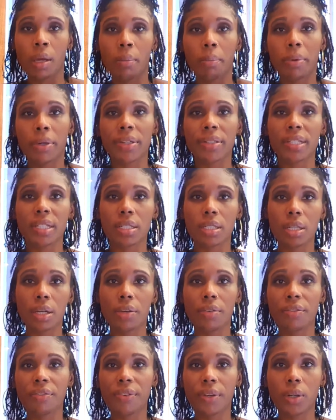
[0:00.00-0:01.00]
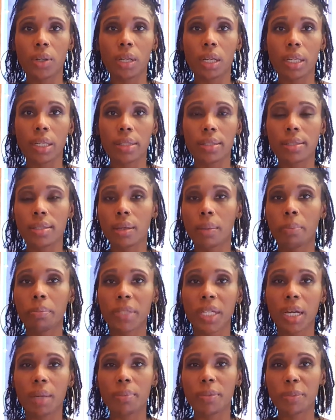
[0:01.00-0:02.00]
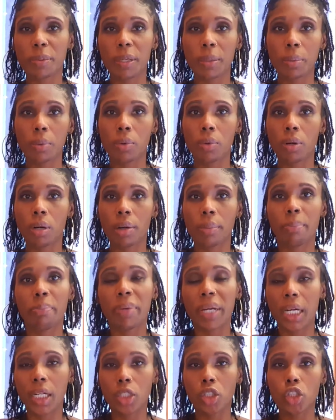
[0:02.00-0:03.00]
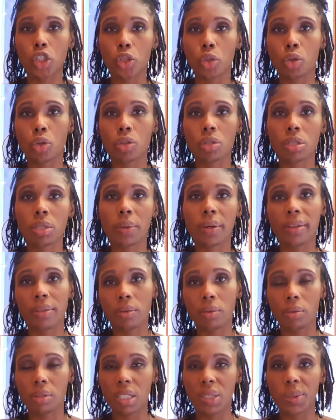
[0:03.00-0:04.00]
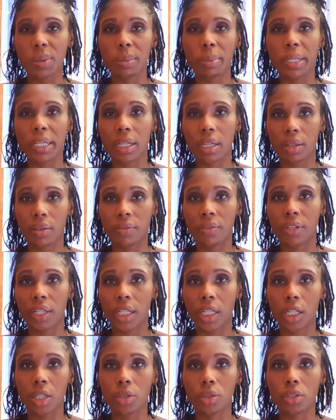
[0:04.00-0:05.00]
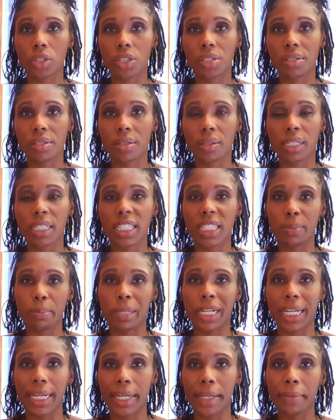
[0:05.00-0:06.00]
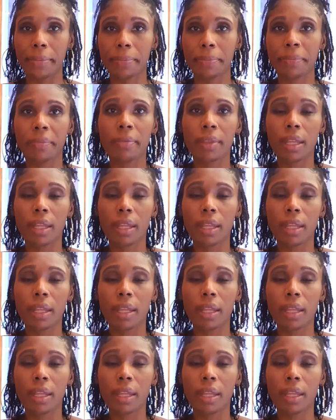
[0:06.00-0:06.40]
because I don't feel like sometimes people are a bit unsure, so I thought this would be a good video just to explain.